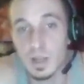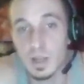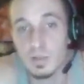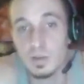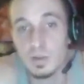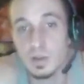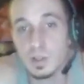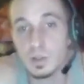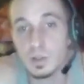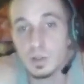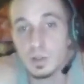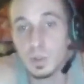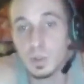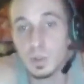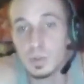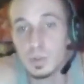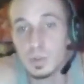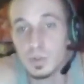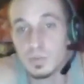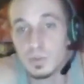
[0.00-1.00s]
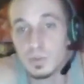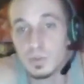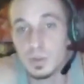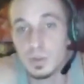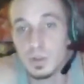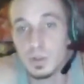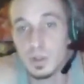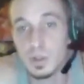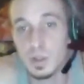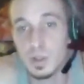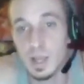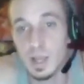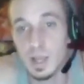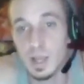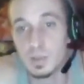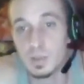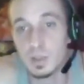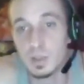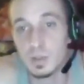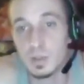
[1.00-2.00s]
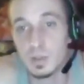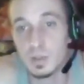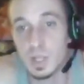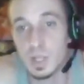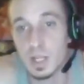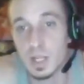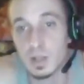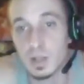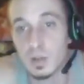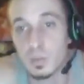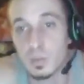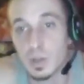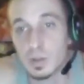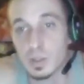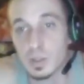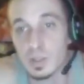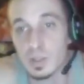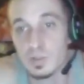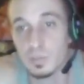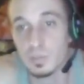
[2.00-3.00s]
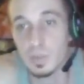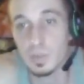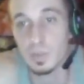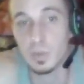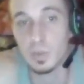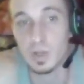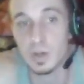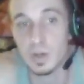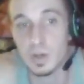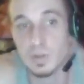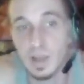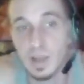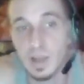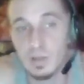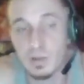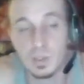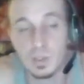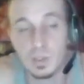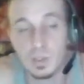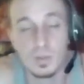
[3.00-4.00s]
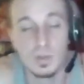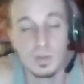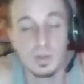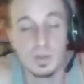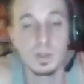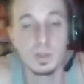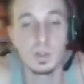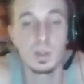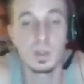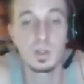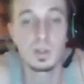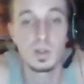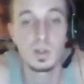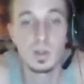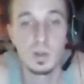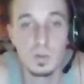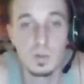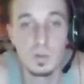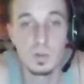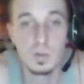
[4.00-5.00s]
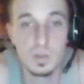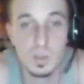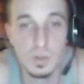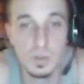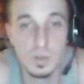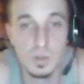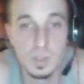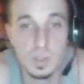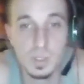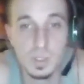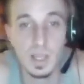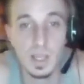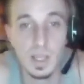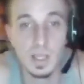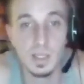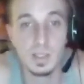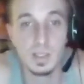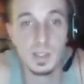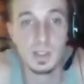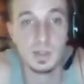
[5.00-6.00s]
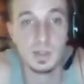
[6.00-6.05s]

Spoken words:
the two poles of truth, the absolute and the relative. Beware of half truths. Well, so what it's saying is,